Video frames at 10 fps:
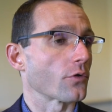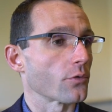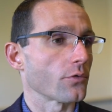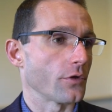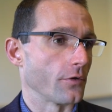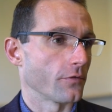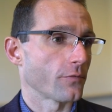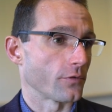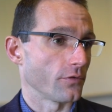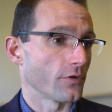earlier
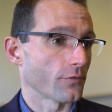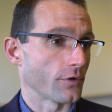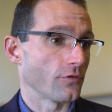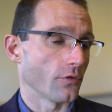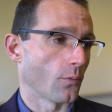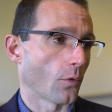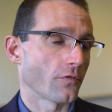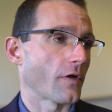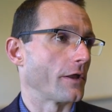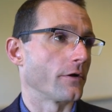for delivering to the
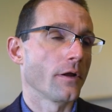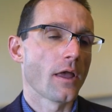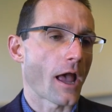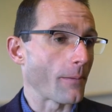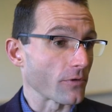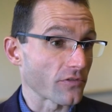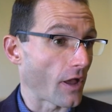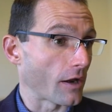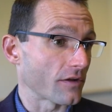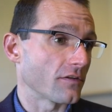warfighter.
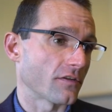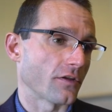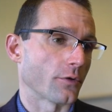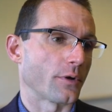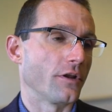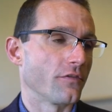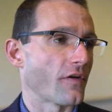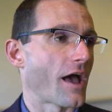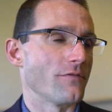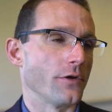Hypersonics accelerated
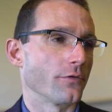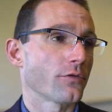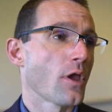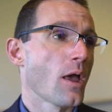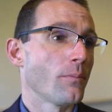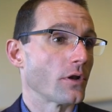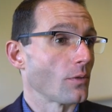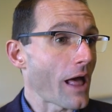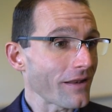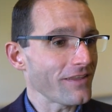five years. But a
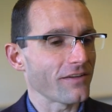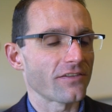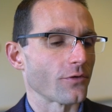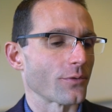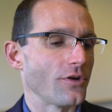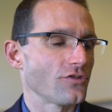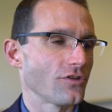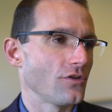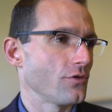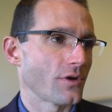lot of the
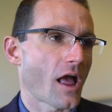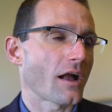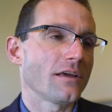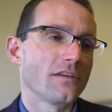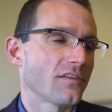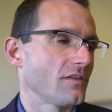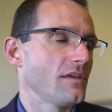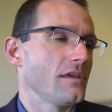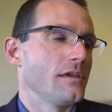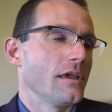acceleration you're not going to
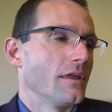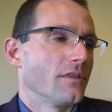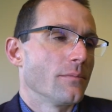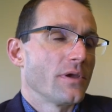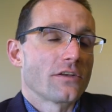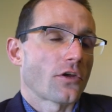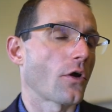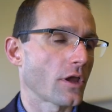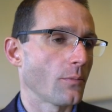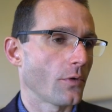see in the big
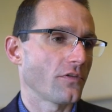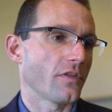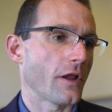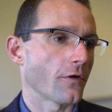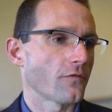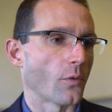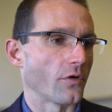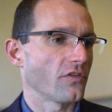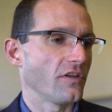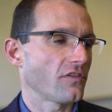talking points of the Air
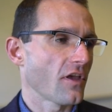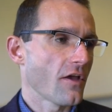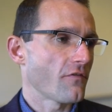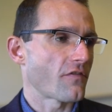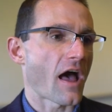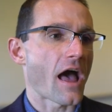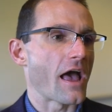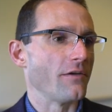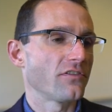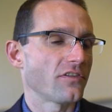Force. It's
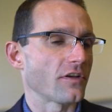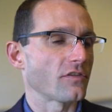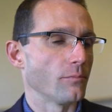five, six